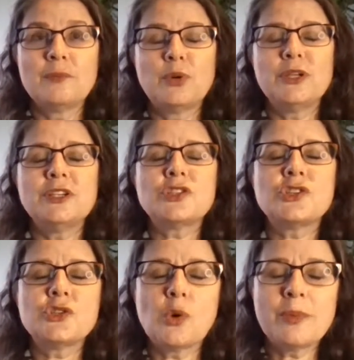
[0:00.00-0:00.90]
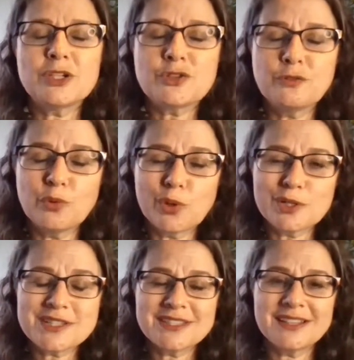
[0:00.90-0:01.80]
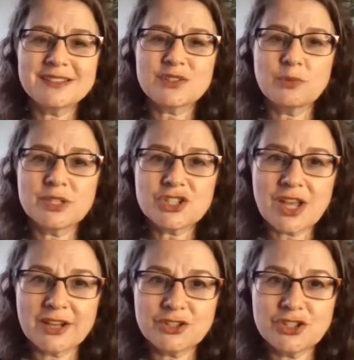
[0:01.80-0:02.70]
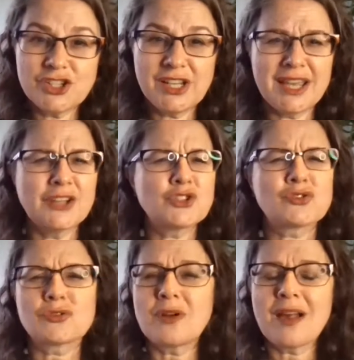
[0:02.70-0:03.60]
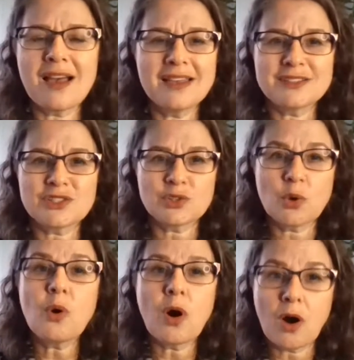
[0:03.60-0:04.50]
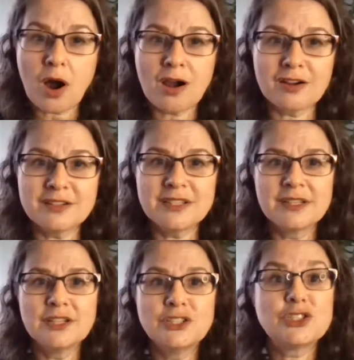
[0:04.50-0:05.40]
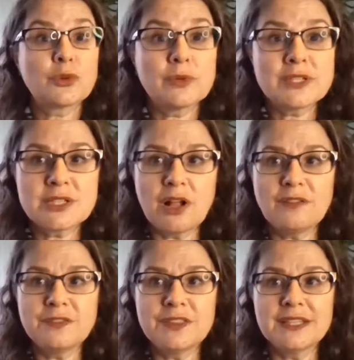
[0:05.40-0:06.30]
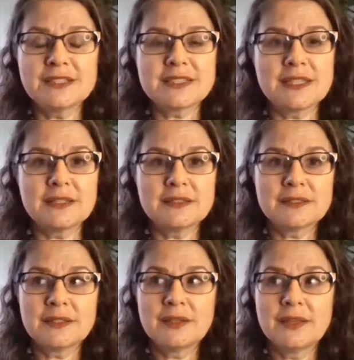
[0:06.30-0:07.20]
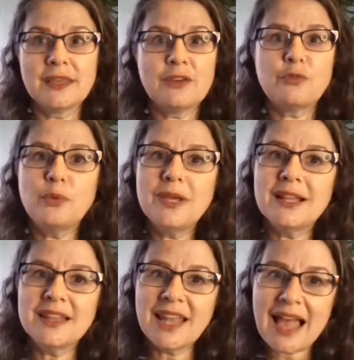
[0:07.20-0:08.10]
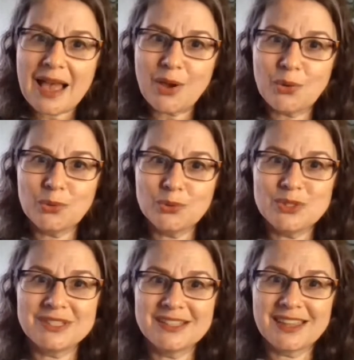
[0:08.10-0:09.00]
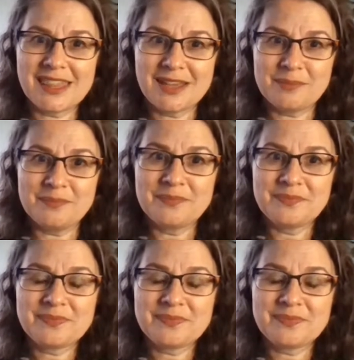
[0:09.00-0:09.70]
putting so much force and so much energy and try so hard to resolve things that if we allowed them,